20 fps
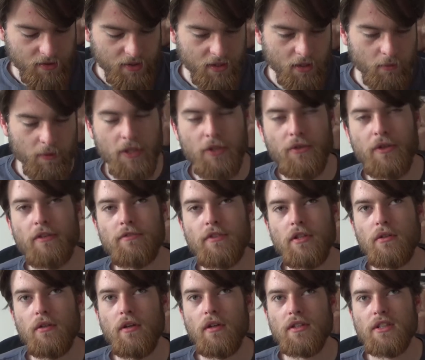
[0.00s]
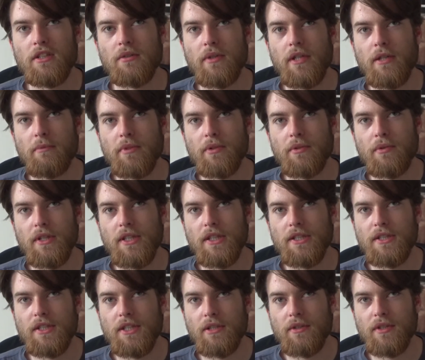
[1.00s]
that we don't have too long to wait between
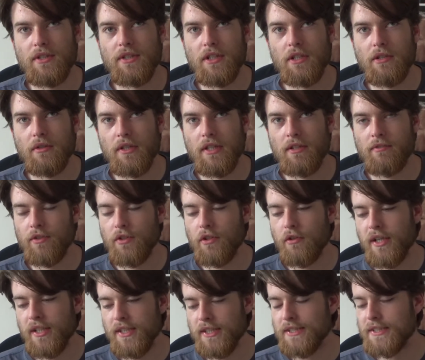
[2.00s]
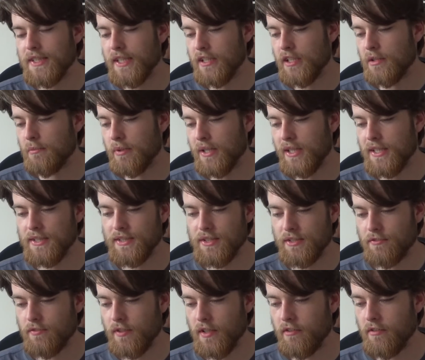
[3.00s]
each series now, even though I did say in the past
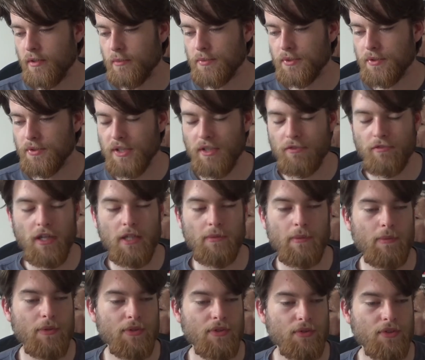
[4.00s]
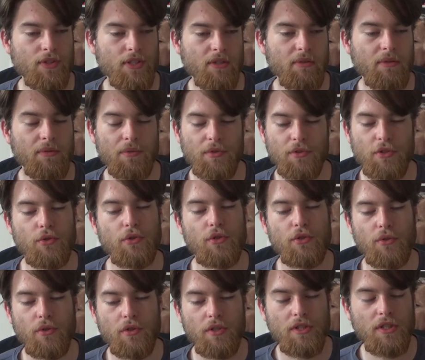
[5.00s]
that a 5-episode series was too
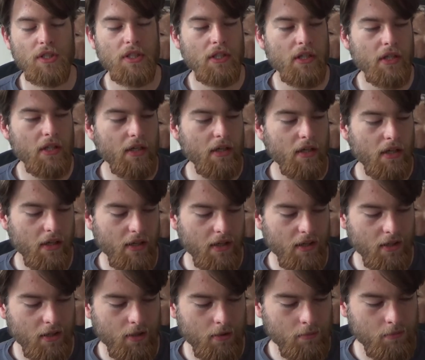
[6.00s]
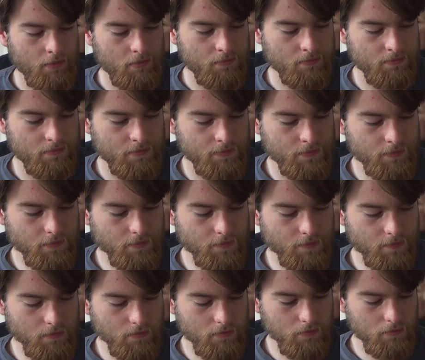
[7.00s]
short. I
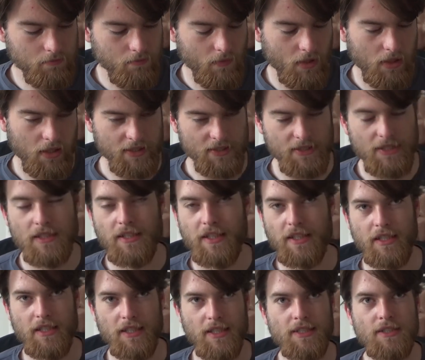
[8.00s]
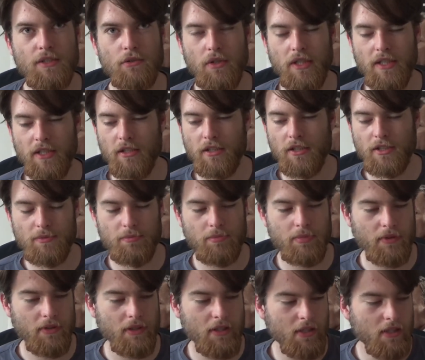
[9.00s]
still think it is, quite honest,
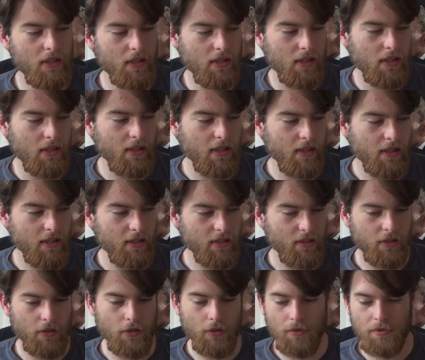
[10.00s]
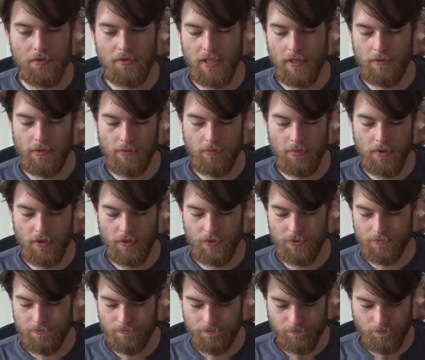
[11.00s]
but you know, damage to
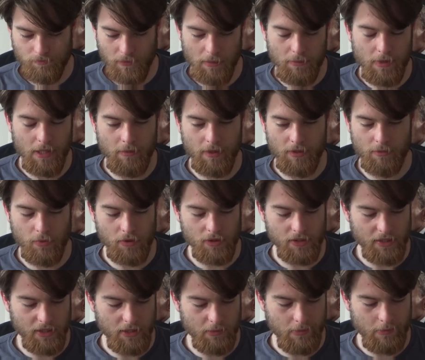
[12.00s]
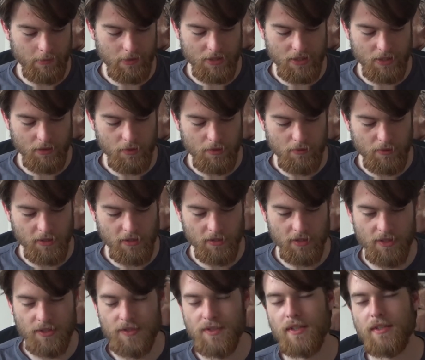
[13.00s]
blows. Maybe one day the BBC will
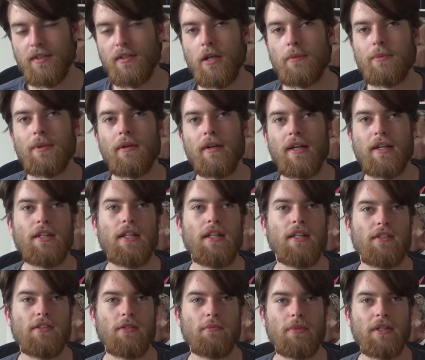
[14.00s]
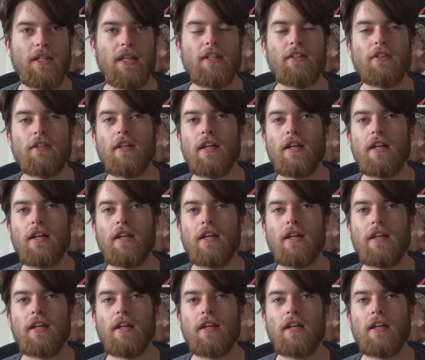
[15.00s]
realise that Top Gear actually has some potential